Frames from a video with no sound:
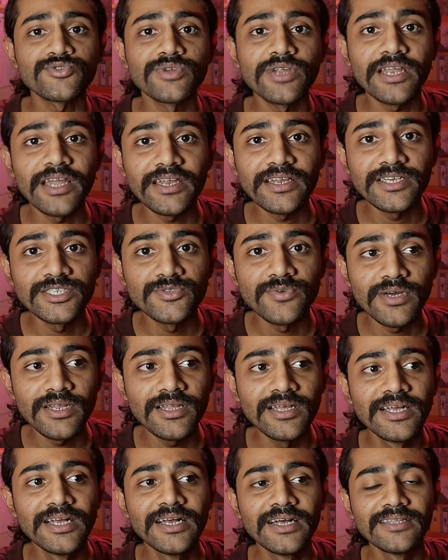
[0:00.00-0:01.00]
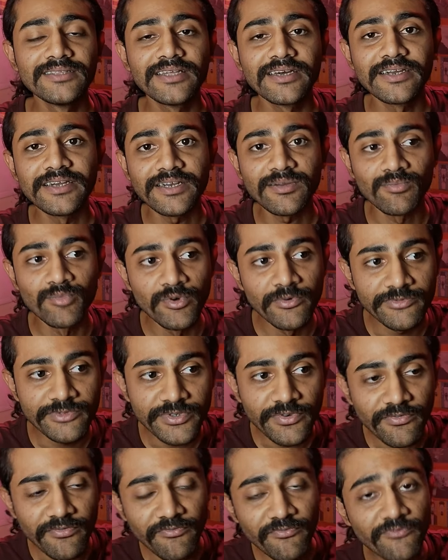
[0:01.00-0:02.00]
storyline as well, then it
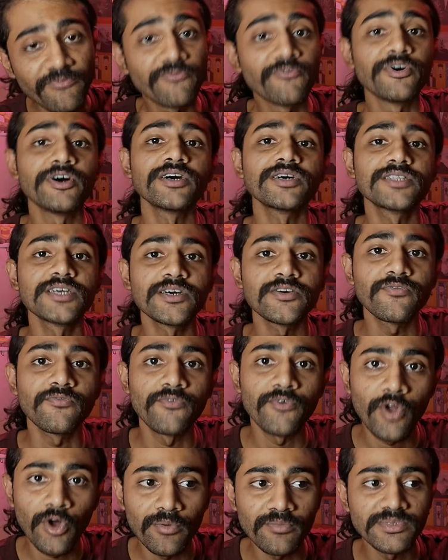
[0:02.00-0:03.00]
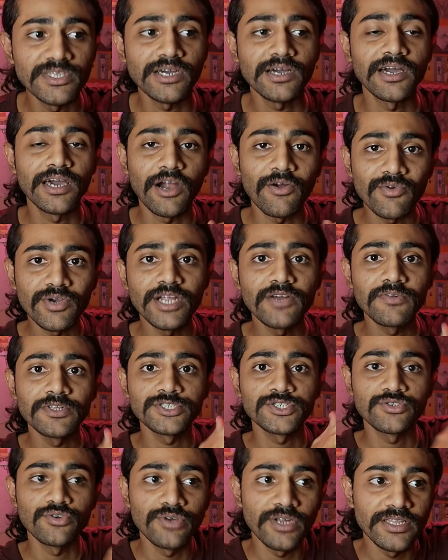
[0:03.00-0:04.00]
moves further from the ground level
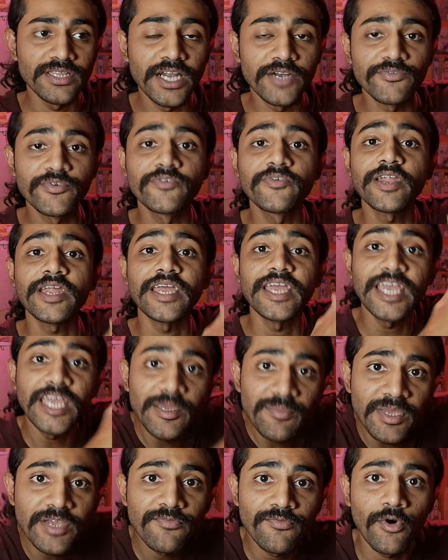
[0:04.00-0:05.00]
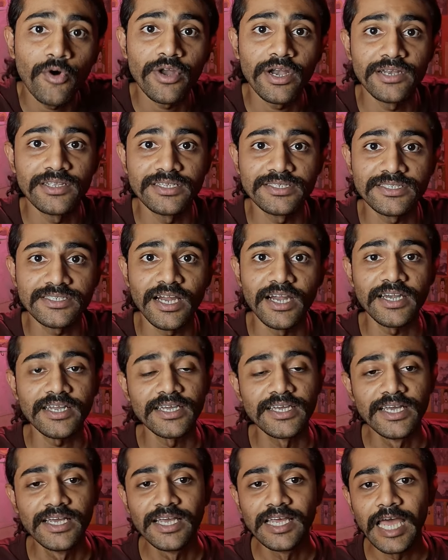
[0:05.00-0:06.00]
story that we were aiming for at the start.
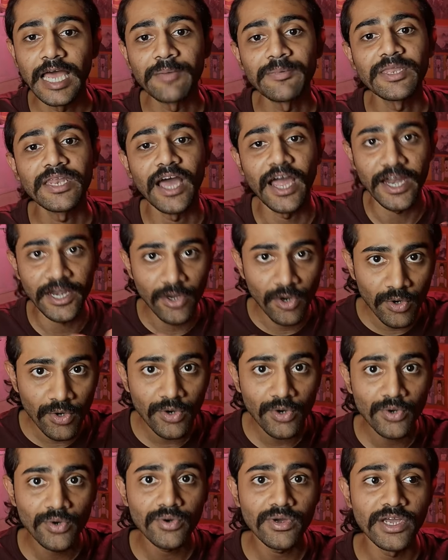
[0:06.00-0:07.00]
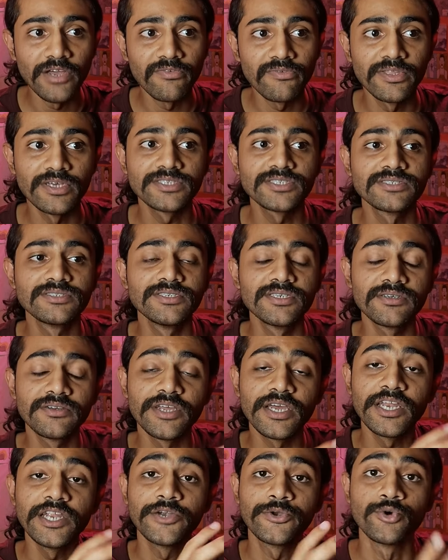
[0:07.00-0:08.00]
I mean, I don't know if this is
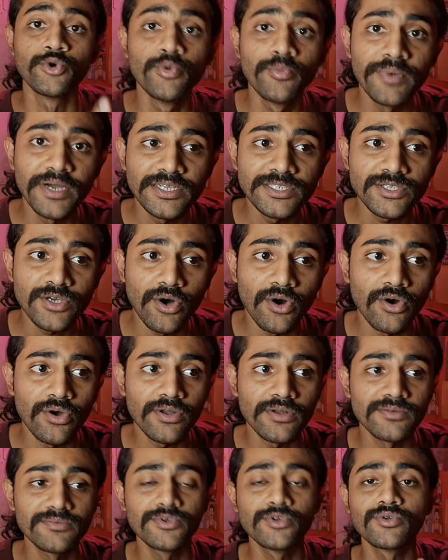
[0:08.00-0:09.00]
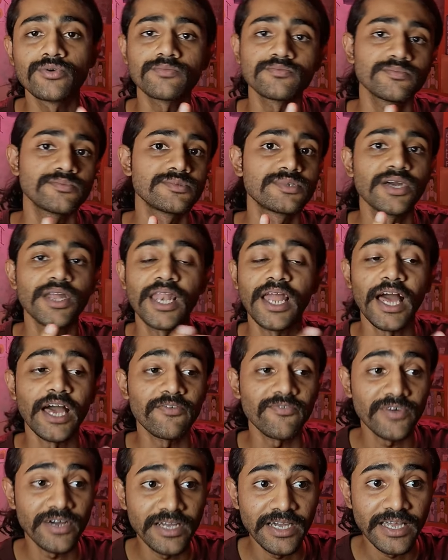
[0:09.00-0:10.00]
really too much or, you know, they'll
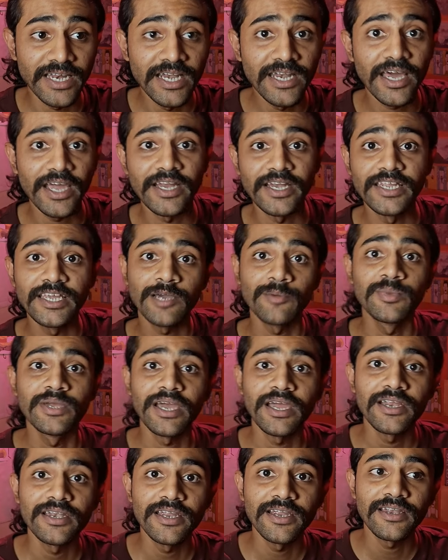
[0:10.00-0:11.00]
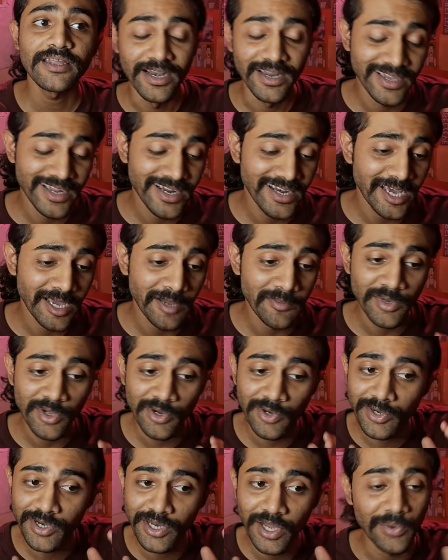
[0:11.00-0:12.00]
have a great idea behind it. And again, I'm
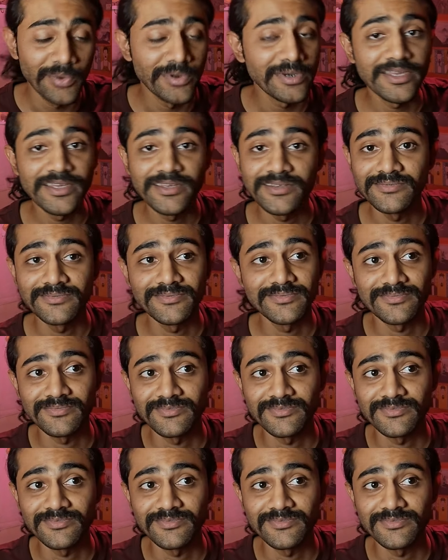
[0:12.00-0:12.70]
not doubting